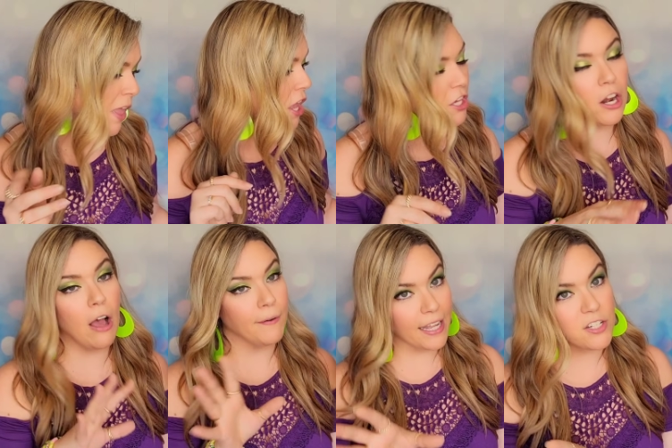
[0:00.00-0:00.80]

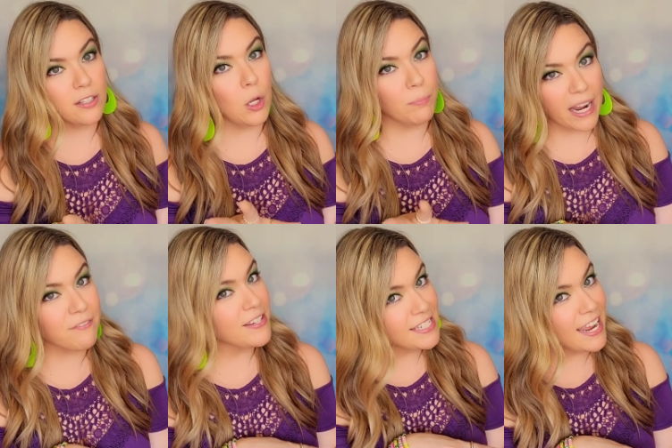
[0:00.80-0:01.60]
got your little
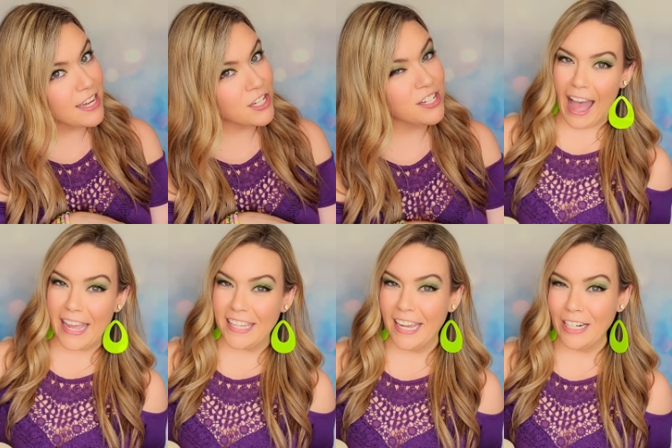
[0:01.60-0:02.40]
breakfast dish. I
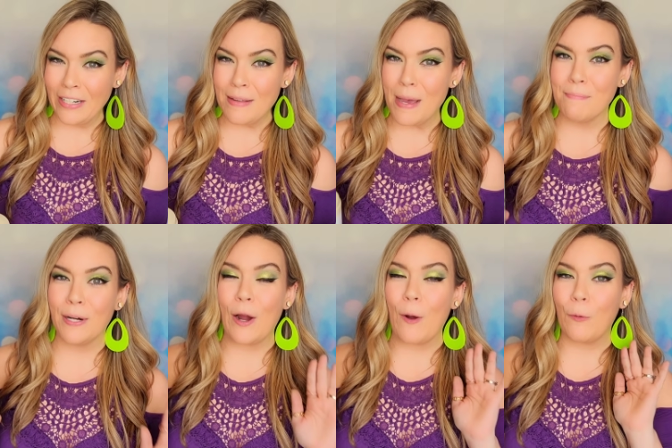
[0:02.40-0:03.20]
can't
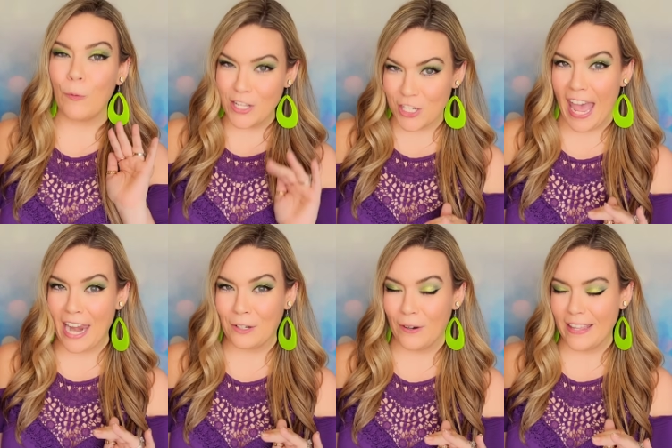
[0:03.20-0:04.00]
remember which
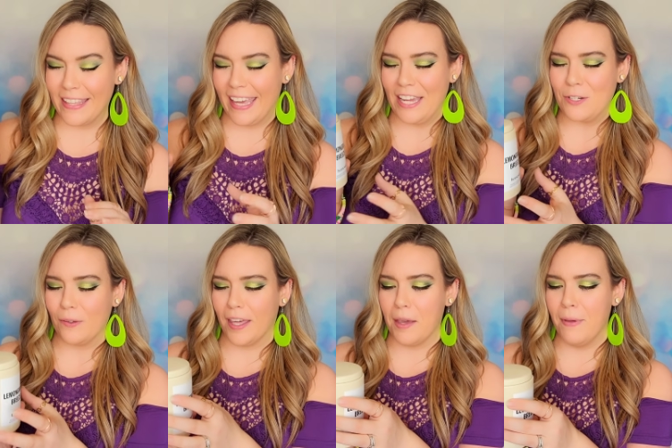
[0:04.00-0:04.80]
category the candle
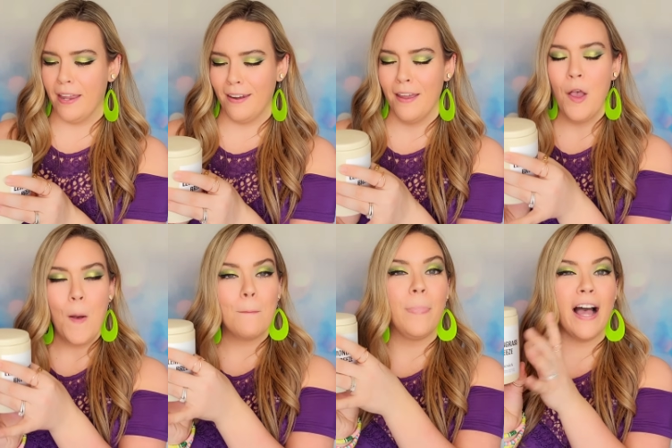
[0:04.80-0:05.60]
came in,
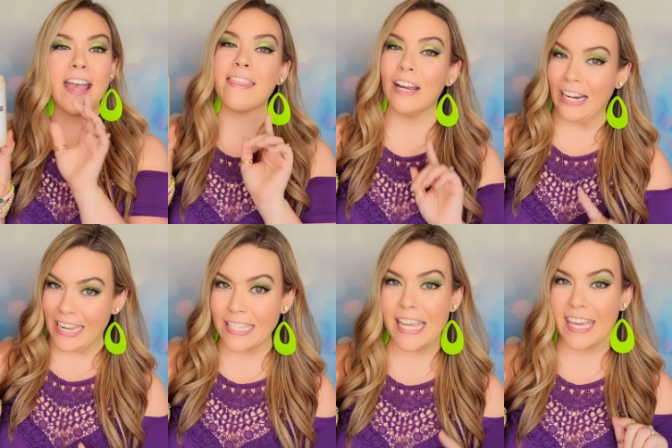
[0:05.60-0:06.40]
but there
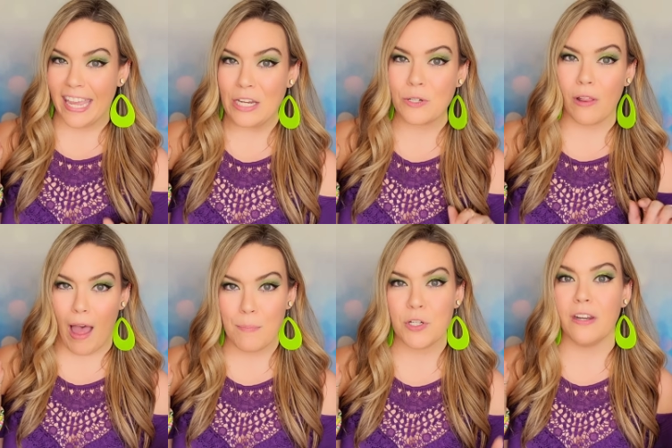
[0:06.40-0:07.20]
is a candle
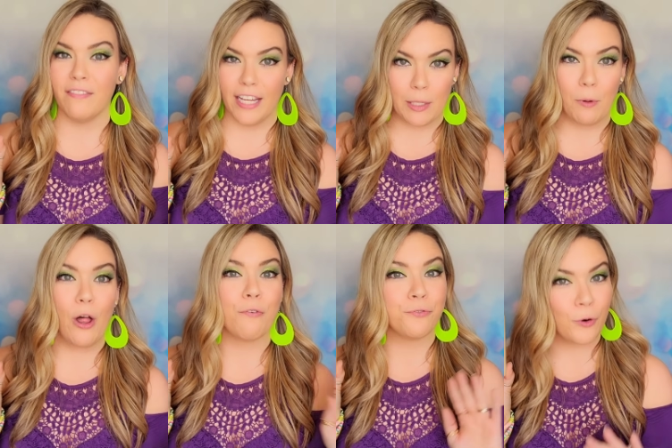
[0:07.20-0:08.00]
option
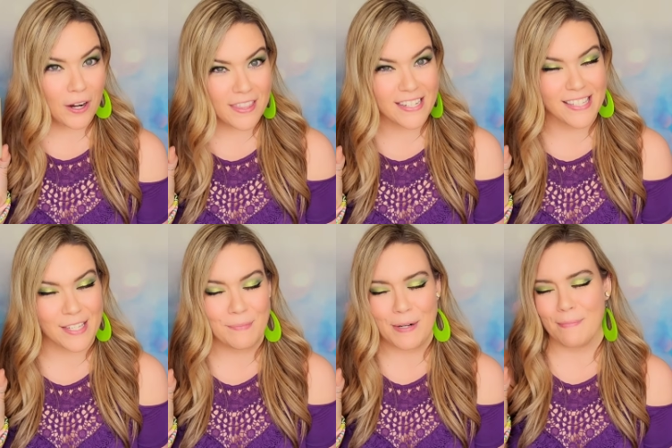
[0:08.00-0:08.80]
available for this
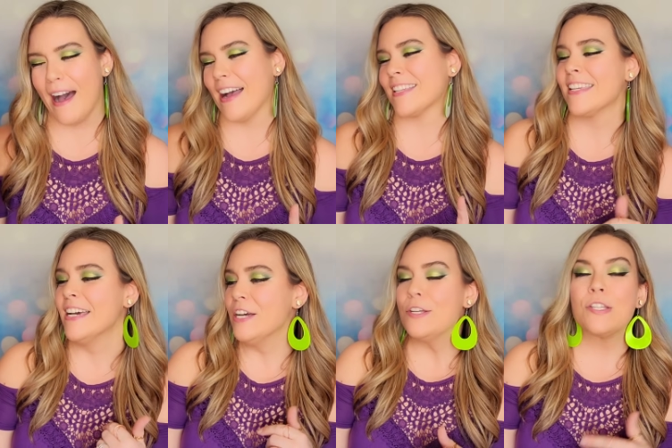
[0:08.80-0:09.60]
summer box.
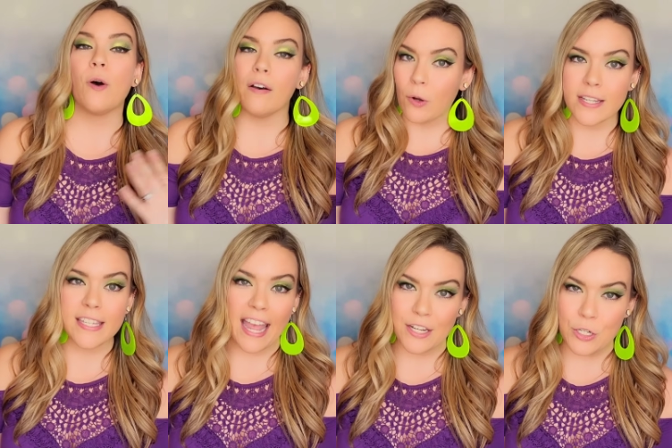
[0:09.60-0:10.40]
So of course
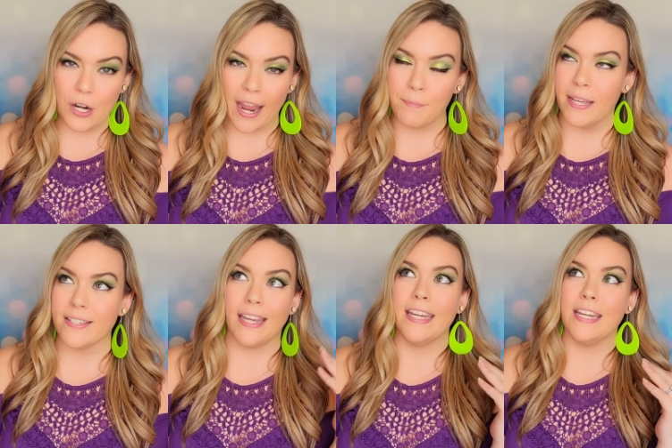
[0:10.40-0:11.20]
I had to try it because
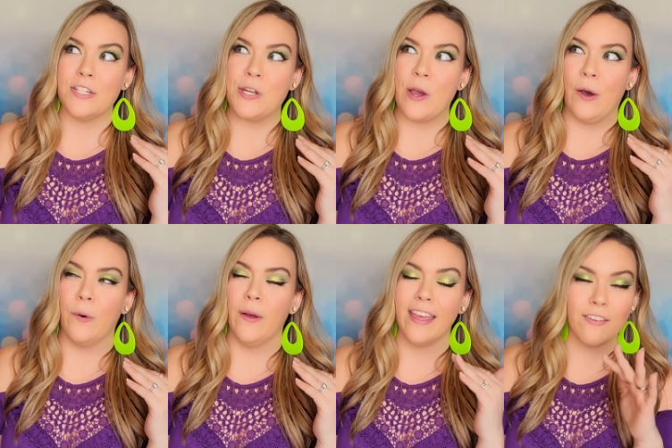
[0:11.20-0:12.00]
I needed to
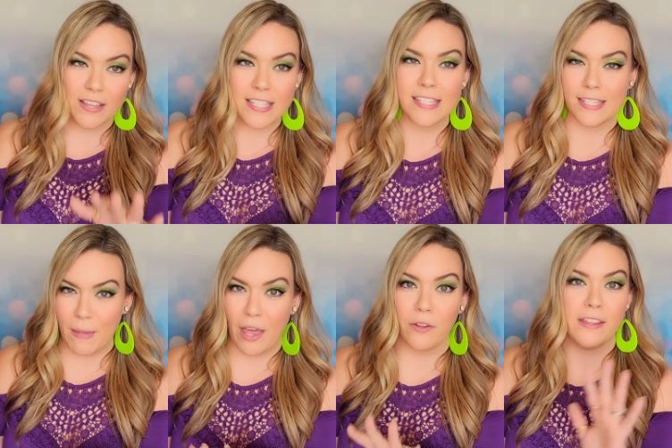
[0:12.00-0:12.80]
know if it
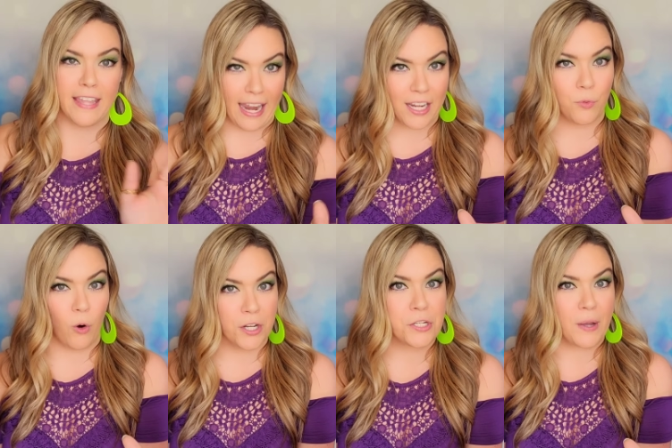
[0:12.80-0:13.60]
smelled and then I could
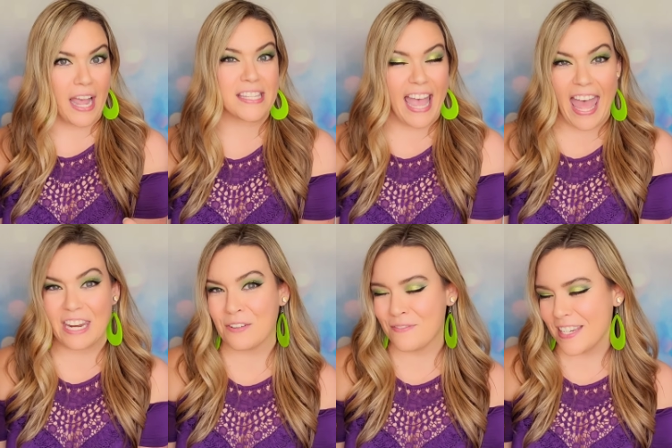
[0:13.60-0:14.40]
warn you guys
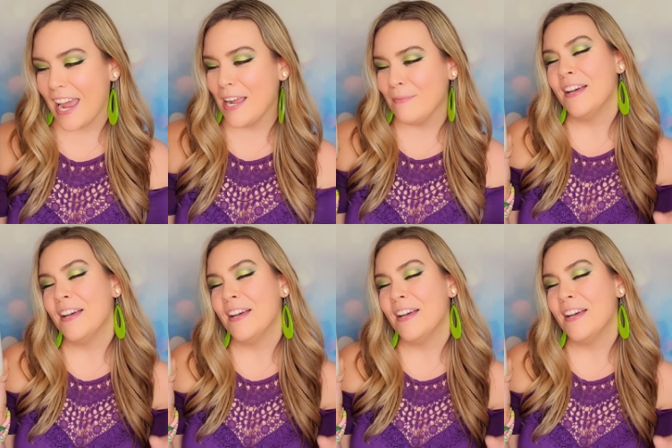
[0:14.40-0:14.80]
ahead of time.